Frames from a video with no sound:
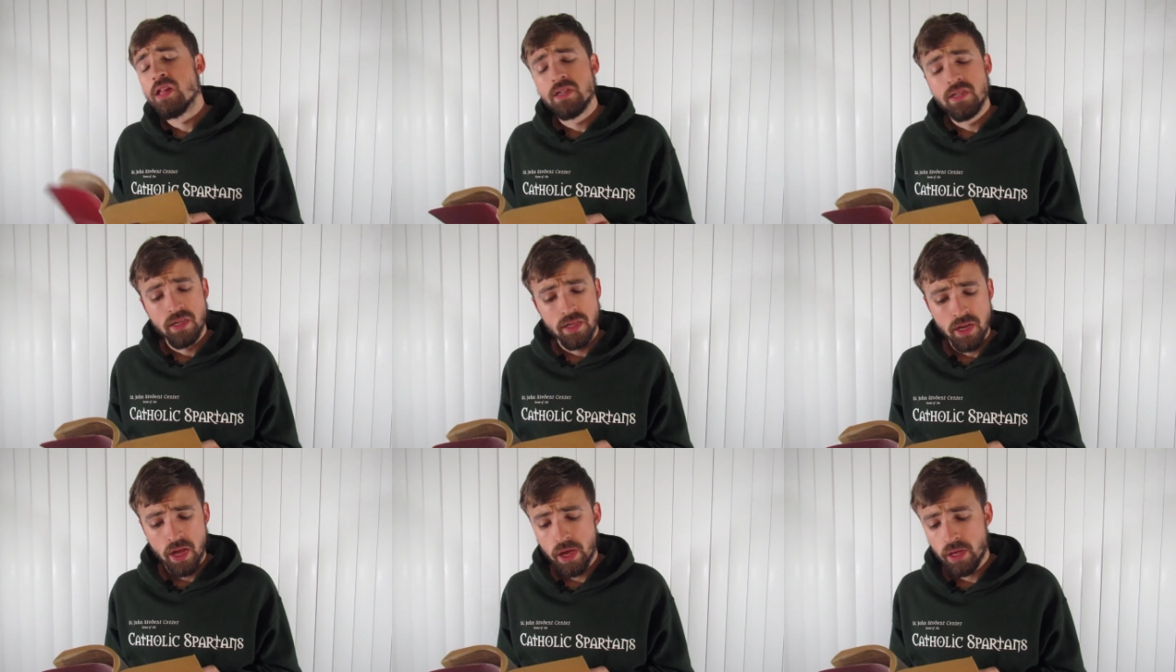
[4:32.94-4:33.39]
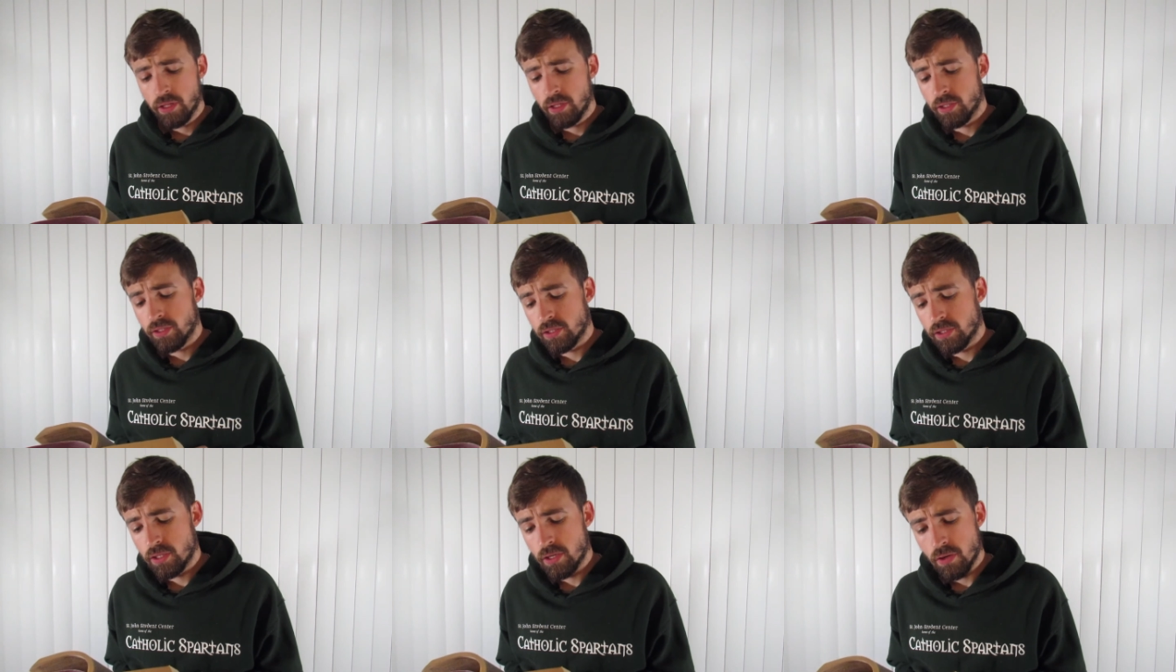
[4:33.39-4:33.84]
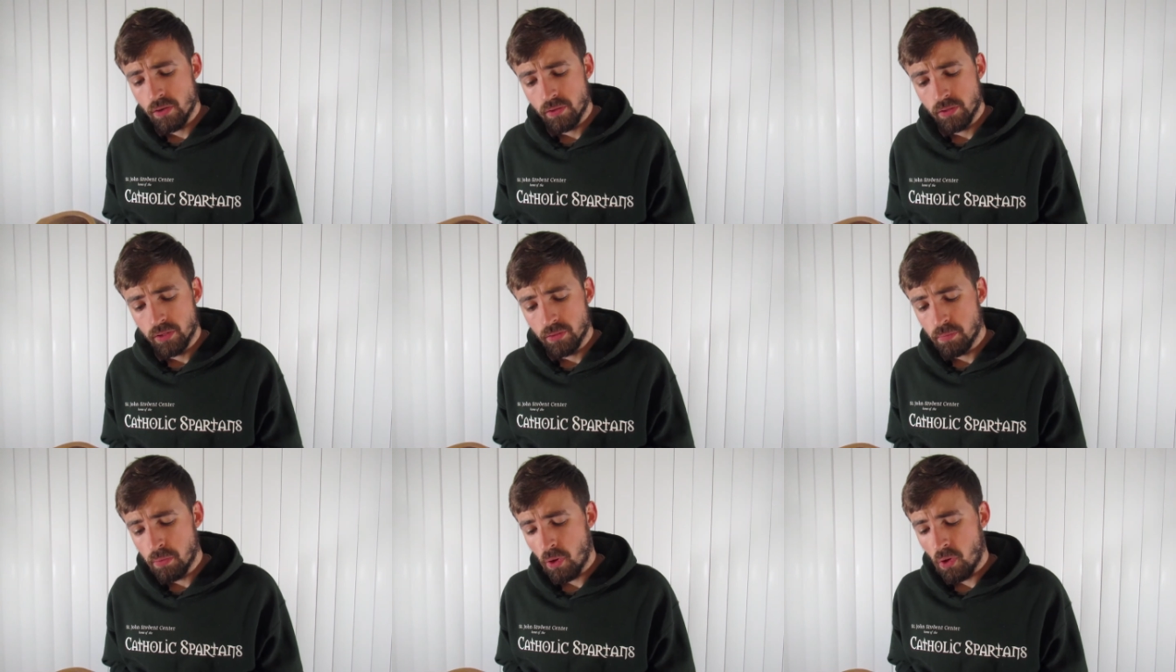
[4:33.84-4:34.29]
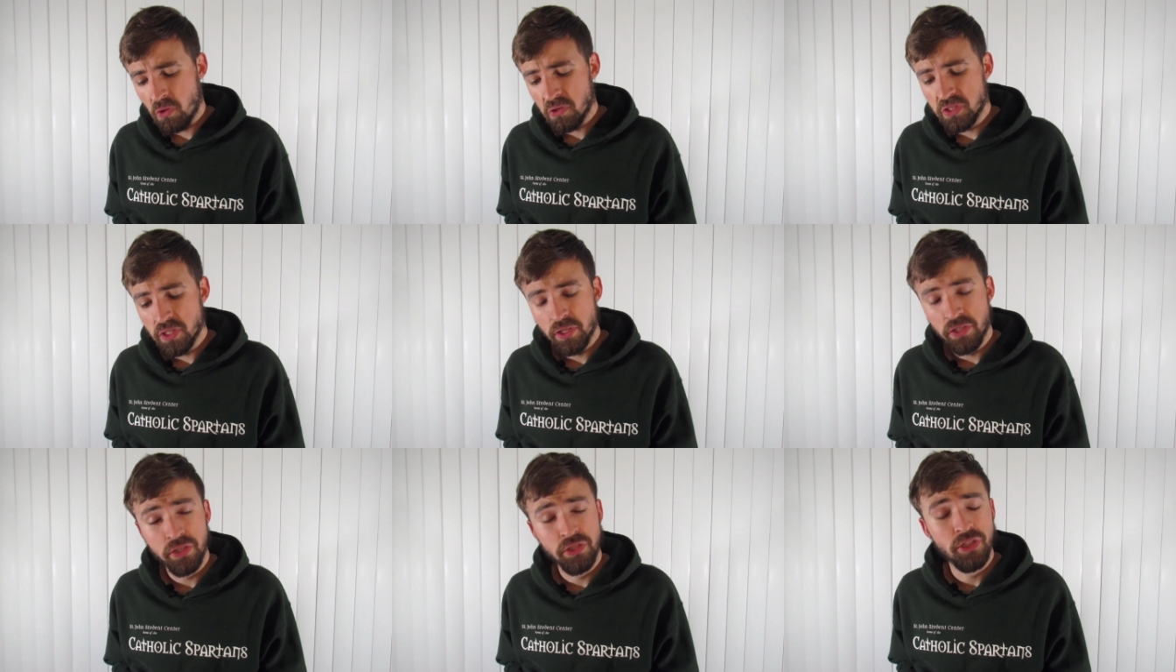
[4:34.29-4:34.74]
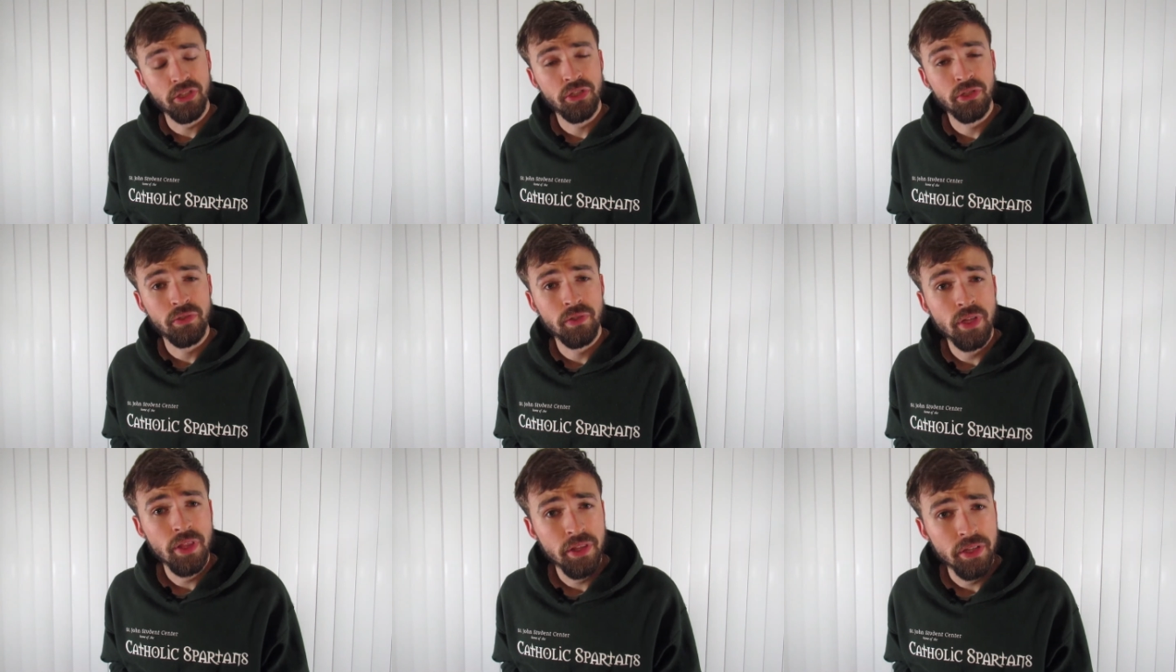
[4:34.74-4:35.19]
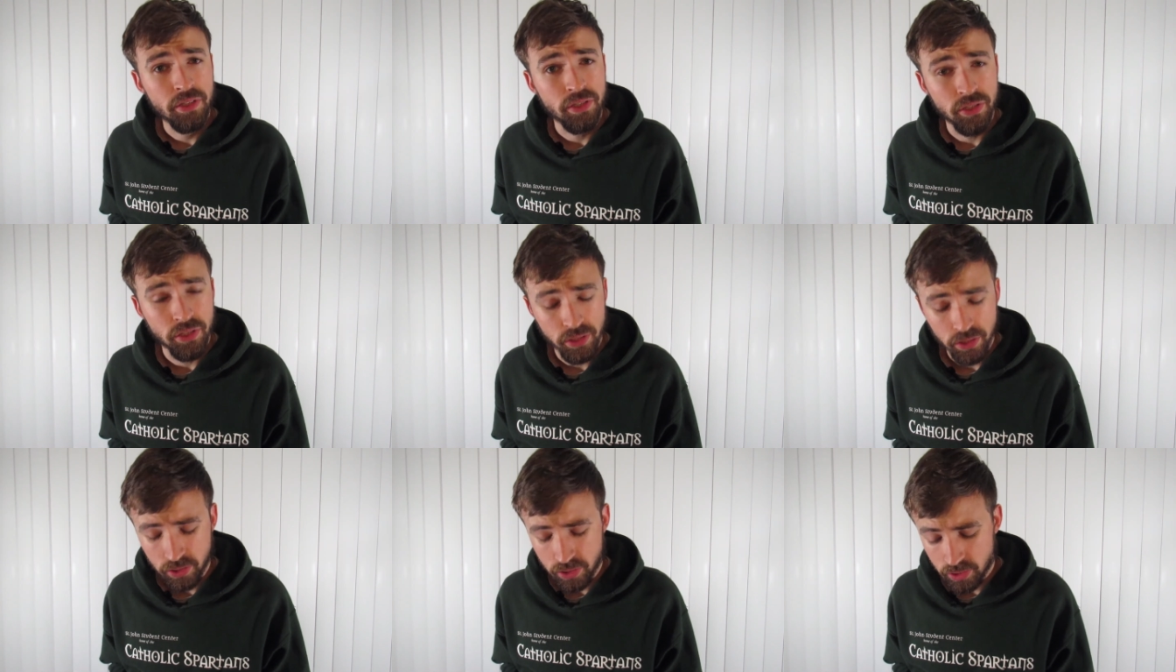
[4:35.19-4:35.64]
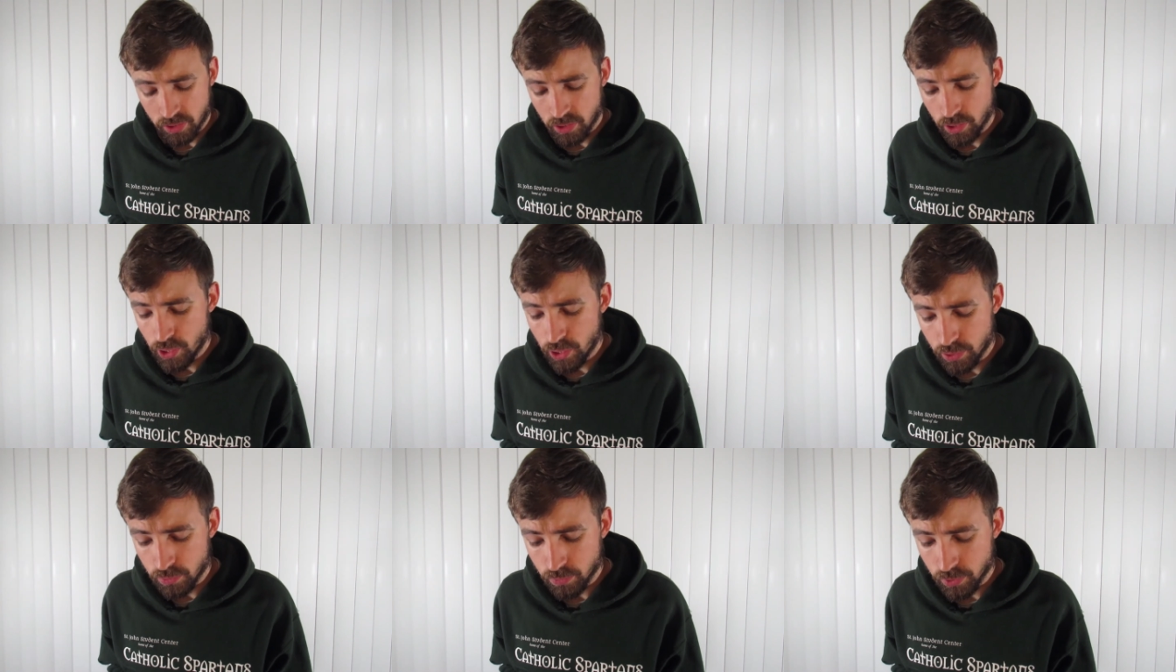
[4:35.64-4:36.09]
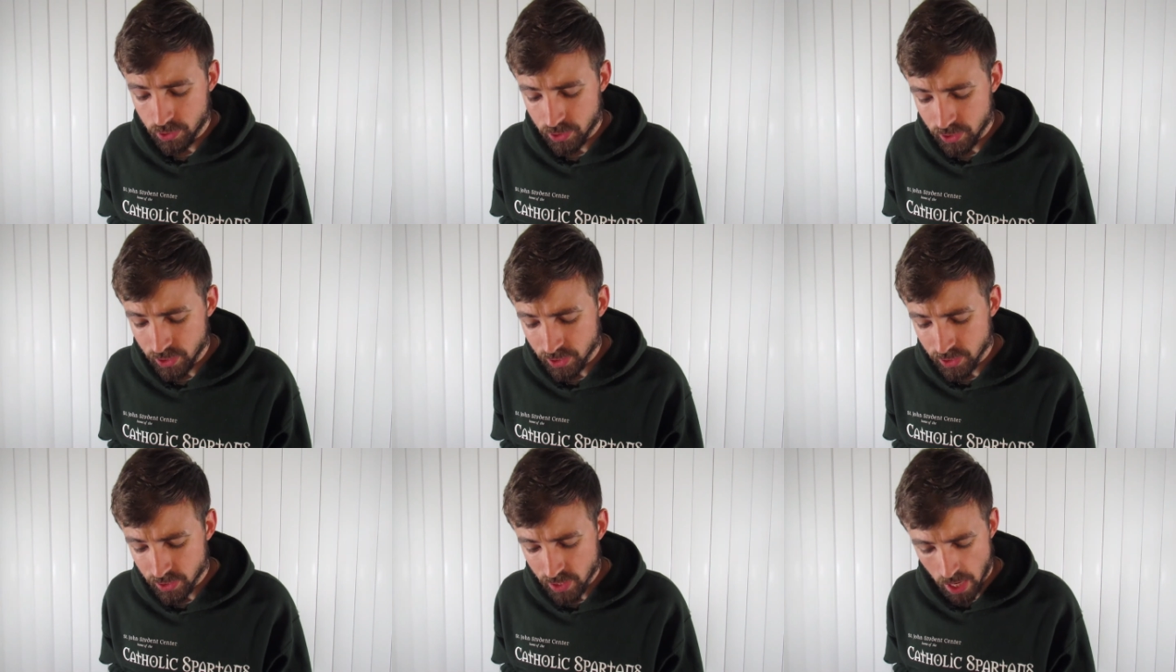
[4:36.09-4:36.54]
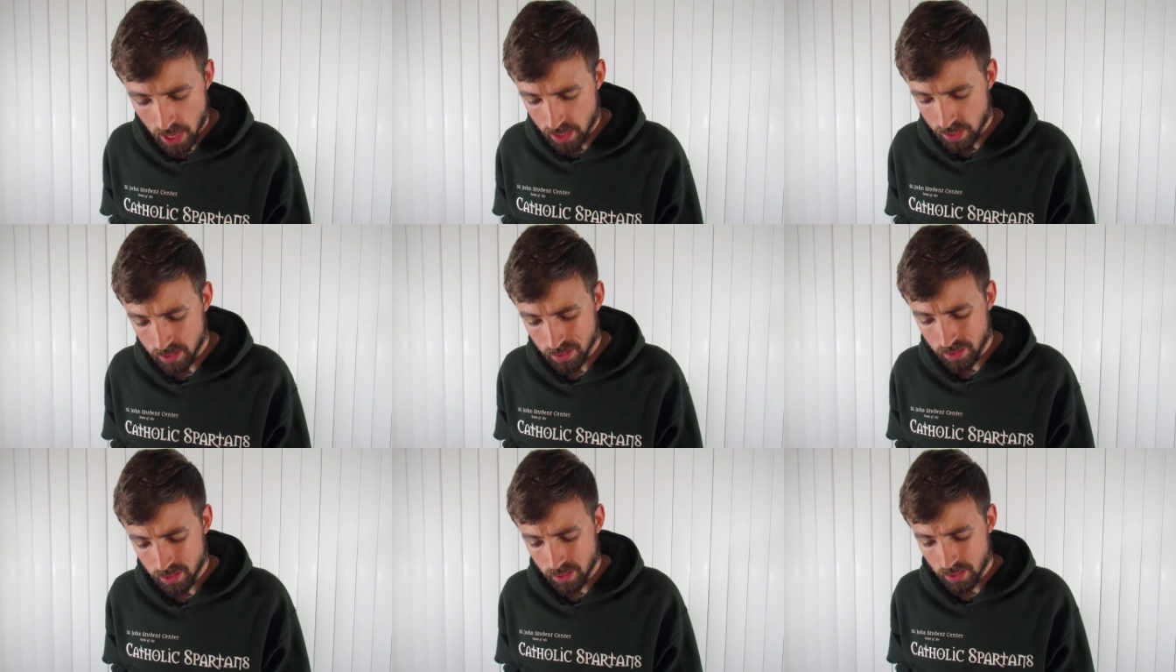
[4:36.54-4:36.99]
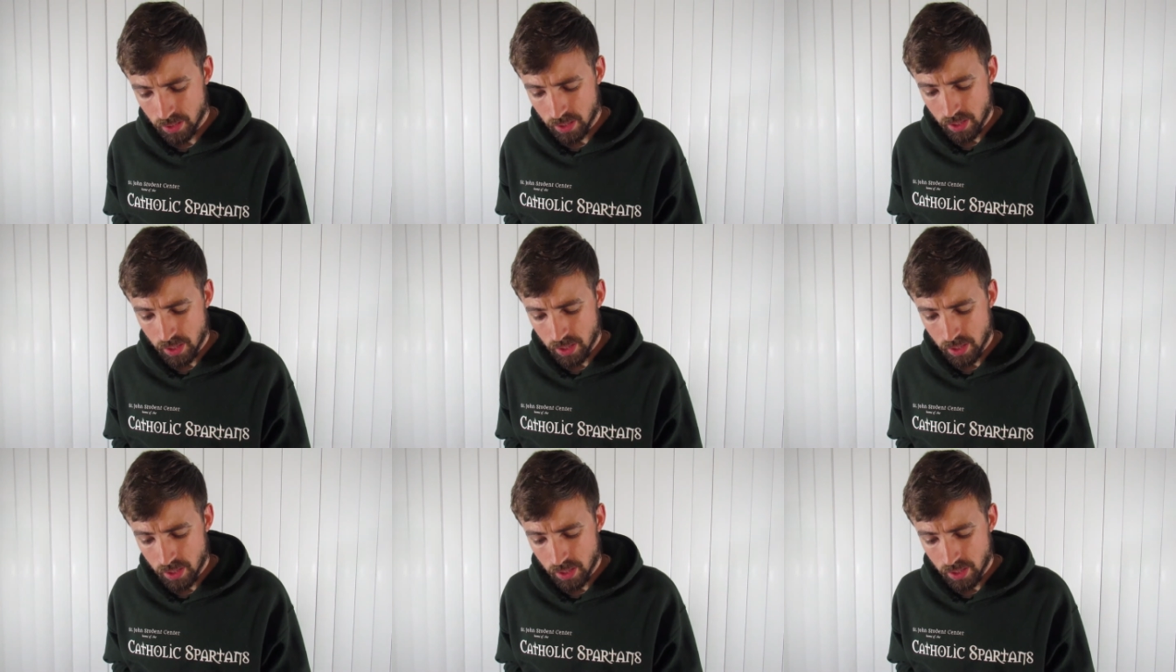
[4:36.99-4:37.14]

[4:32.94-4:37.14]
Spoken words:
Now let's go to Paul's letter to the Corinthians, in which he says,